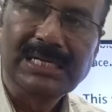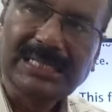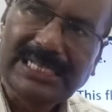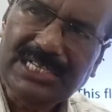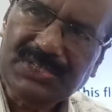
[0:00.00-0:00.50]

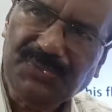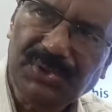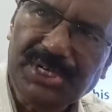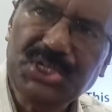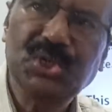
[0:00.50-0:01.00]
These
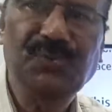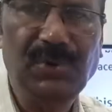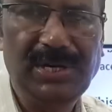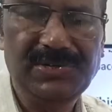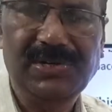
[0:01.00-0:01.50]
tissue
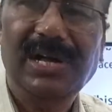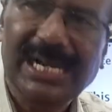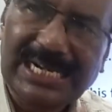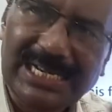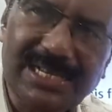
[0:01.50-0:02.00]
fluids
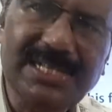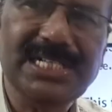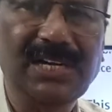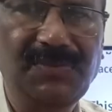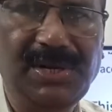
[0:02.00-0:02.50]
or
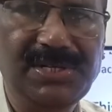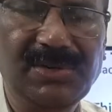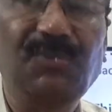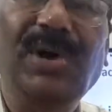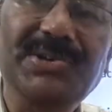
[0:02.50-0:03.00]
interstitial fluids
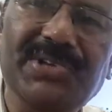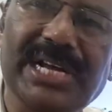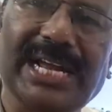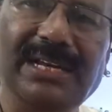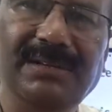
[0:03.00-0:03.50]
once
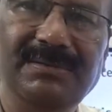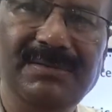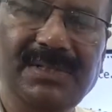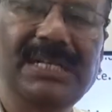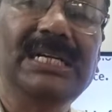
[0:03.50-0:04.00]
again
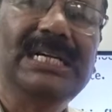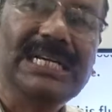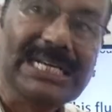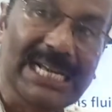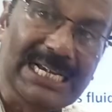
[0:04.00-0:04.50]

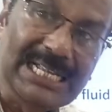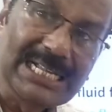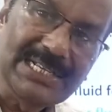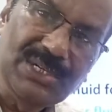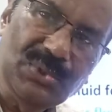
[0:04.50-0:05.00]

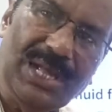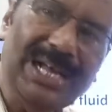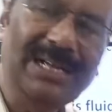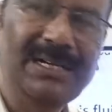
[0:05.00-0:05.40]
enter into the